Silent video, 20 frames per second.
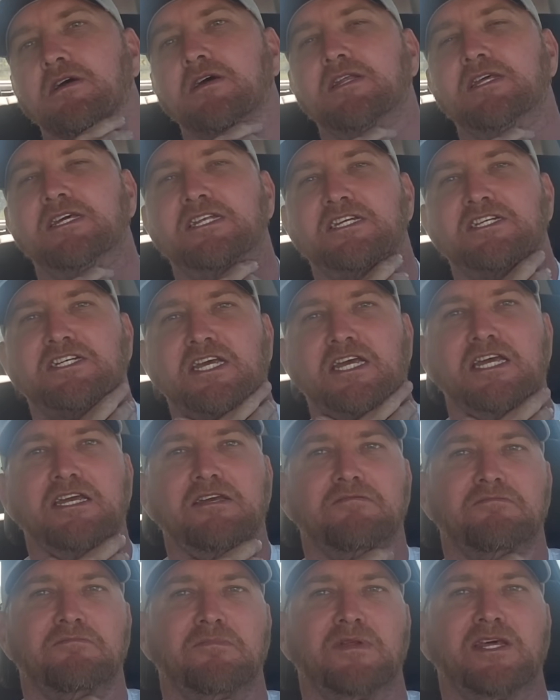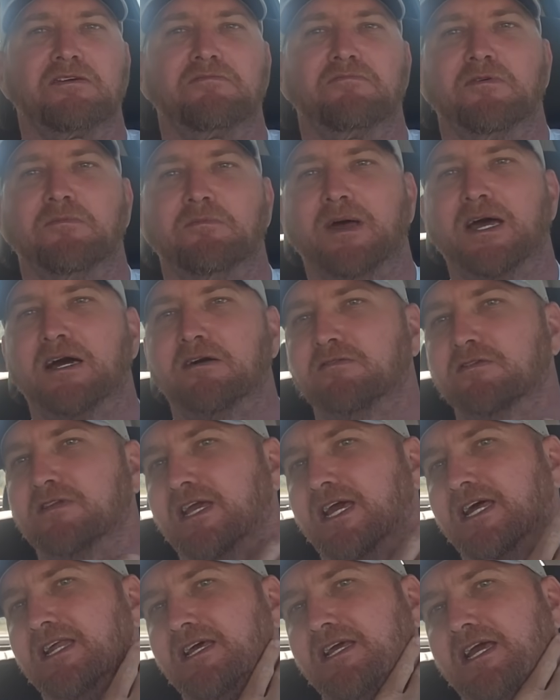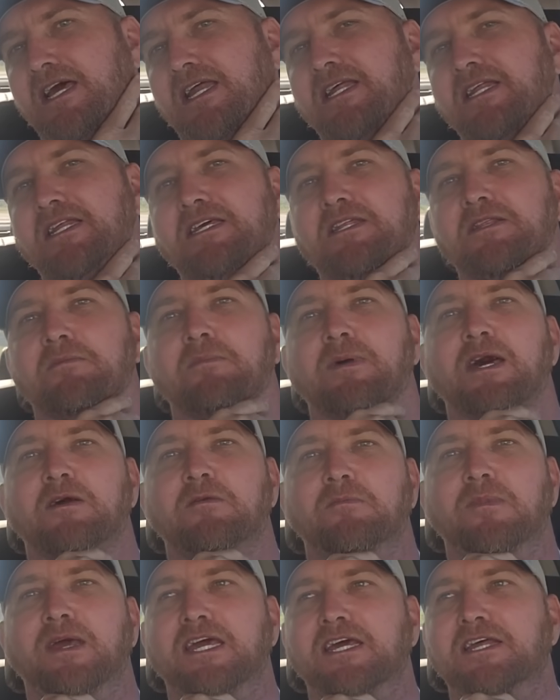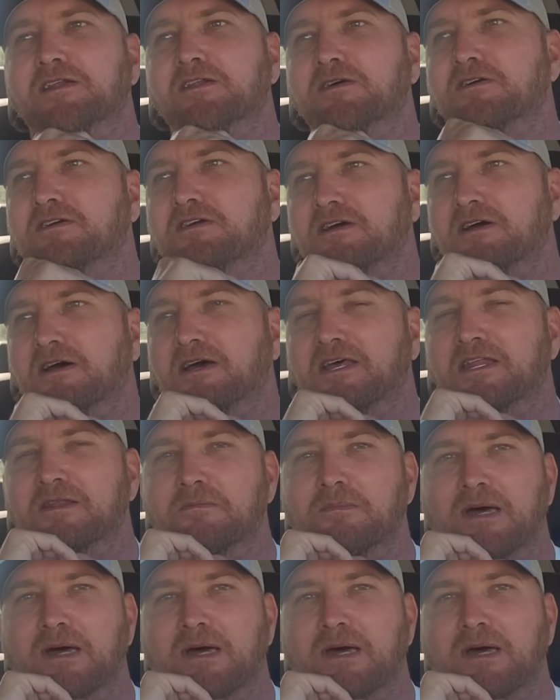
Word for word: I need to shave. I'm leaving the mountain. Got got to leave the mountain man looking at the